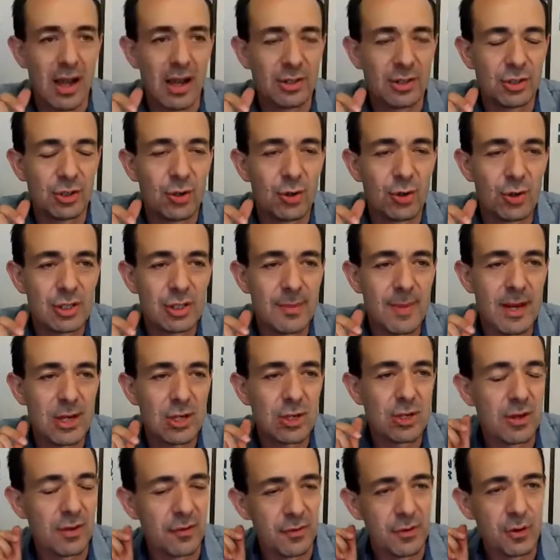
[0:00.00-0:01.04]
should also
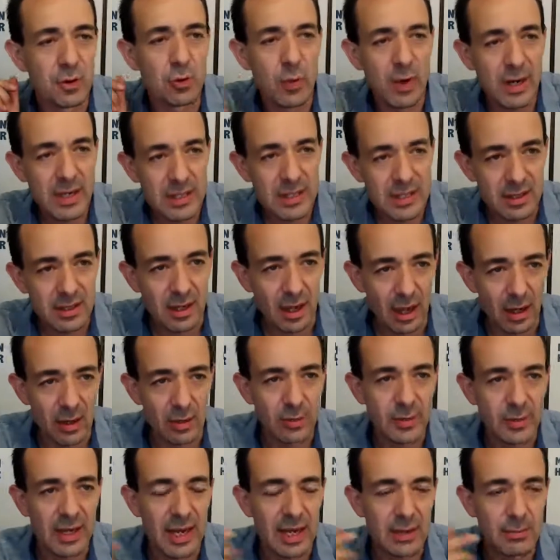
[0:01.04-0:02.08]
mention a few weeks ago
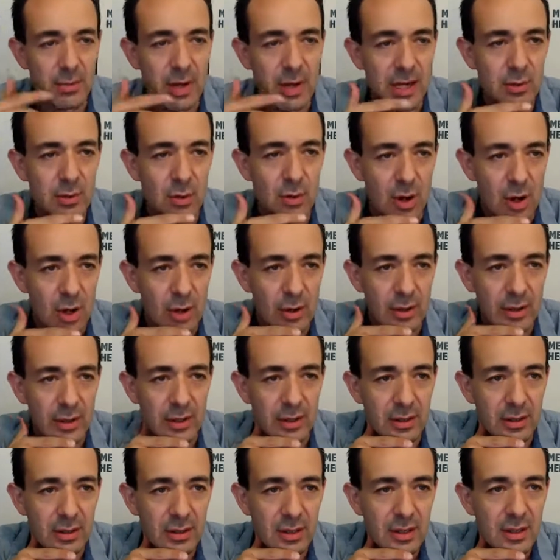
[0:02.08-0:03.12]
we had Michael
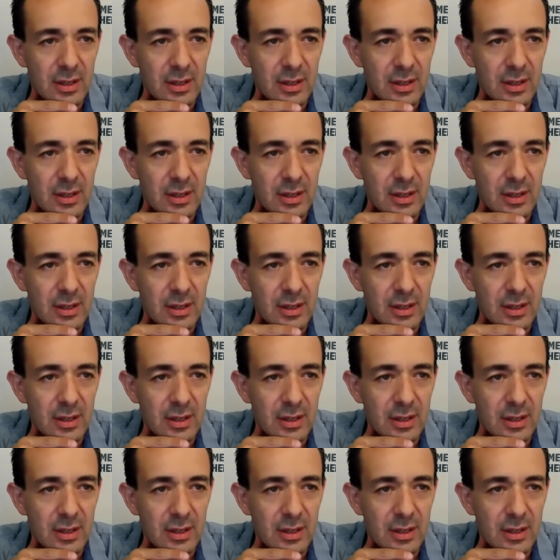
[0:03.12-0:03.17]
Oren